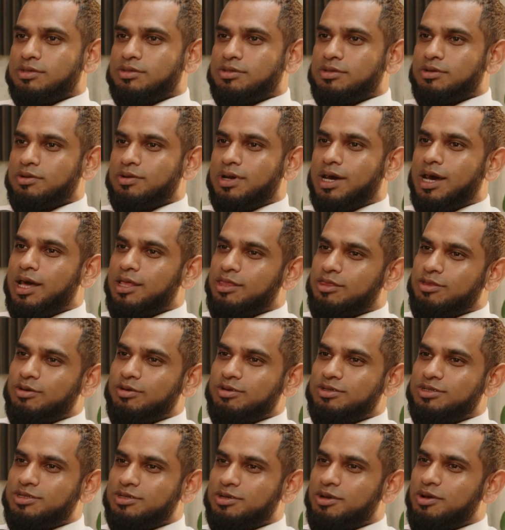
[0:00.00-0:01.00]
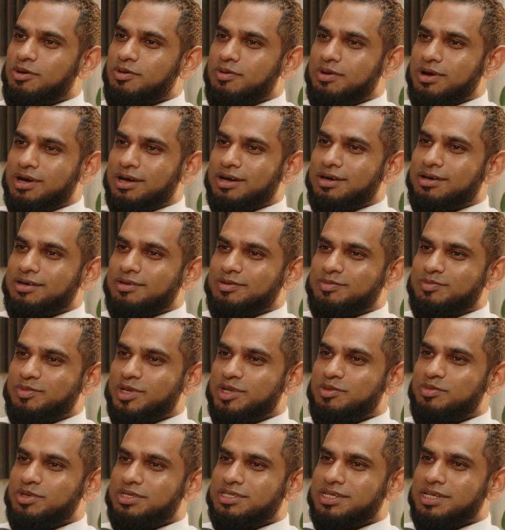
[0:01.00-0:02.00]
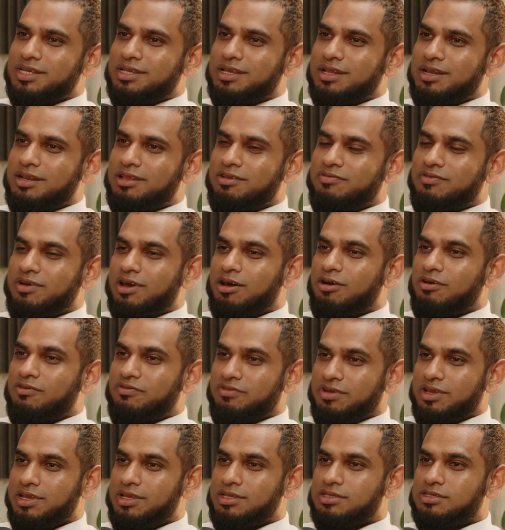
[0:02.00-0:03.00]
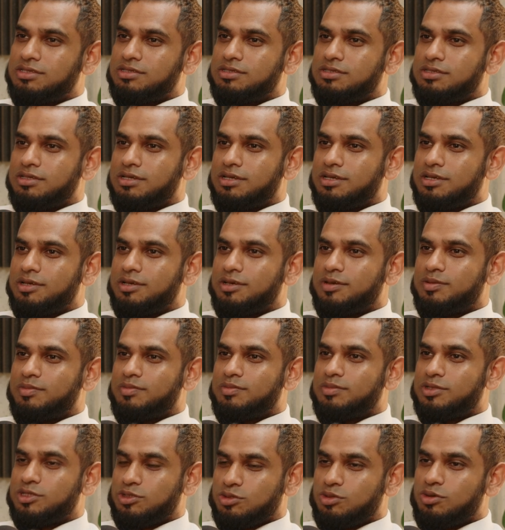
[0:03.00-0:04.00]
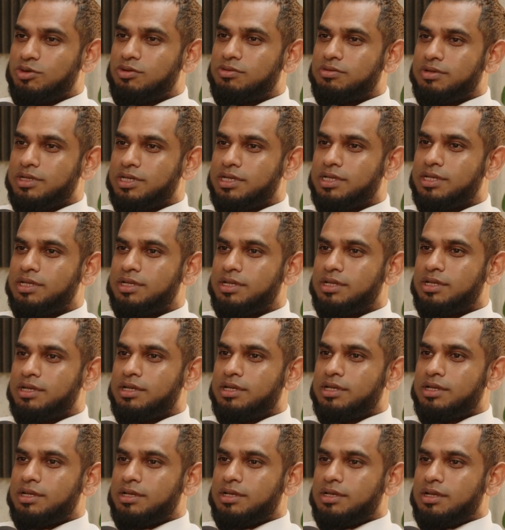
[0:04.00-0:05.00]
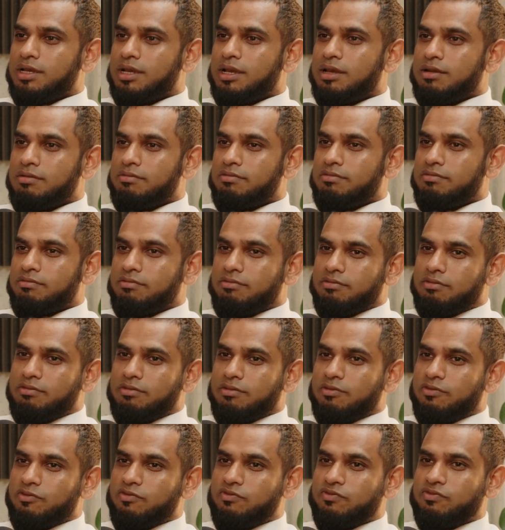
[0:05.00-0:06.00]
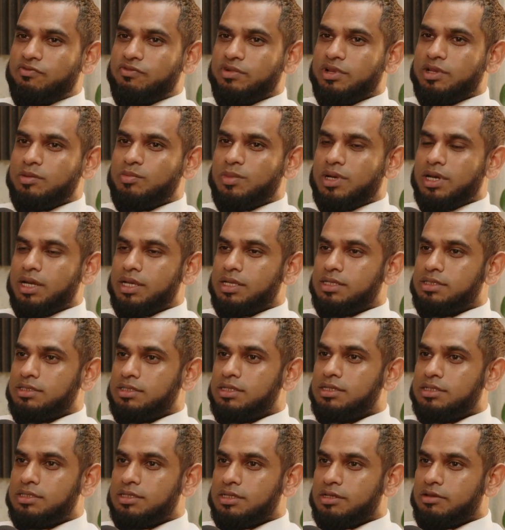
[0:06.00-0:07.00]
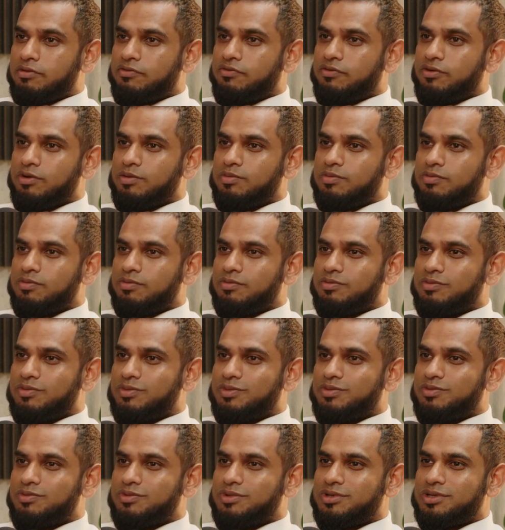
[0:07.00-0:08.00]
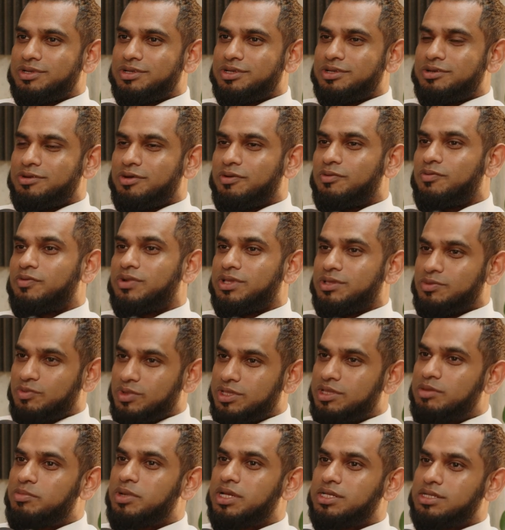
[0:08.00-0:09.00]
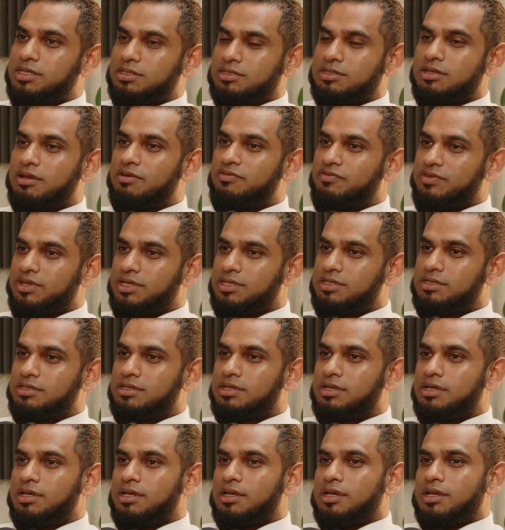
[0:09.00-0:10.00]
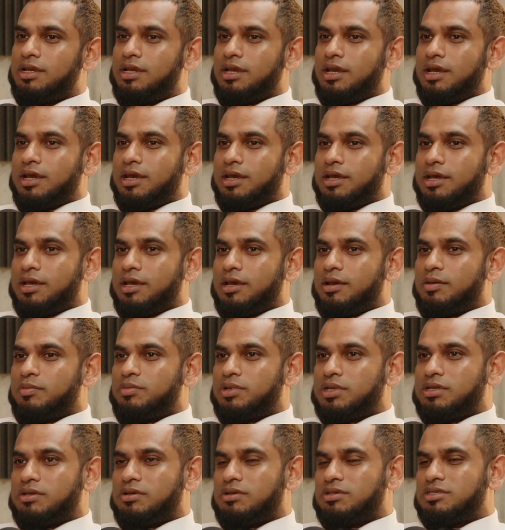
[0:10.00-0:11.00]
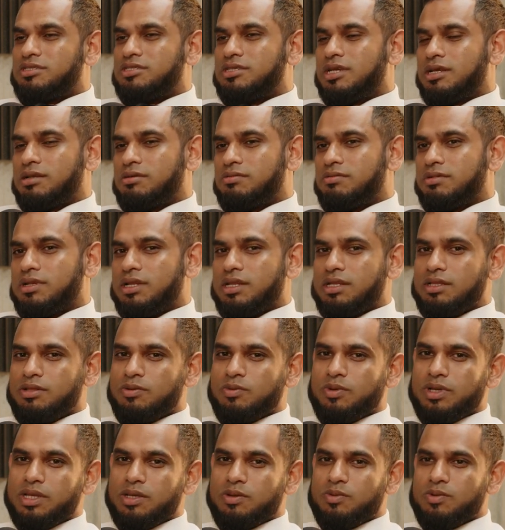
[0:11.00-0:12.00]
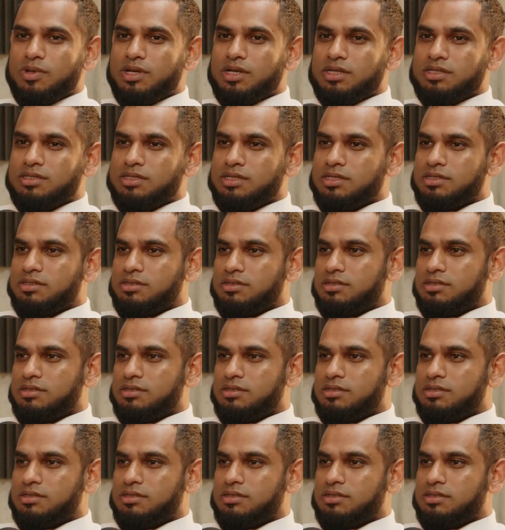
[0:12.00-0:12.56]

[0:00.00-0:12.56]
so I thought, you know what, maybe take a leaf out of his um, story and free my city from, uh, you know, with, with a better service. Uh, because generally the way it works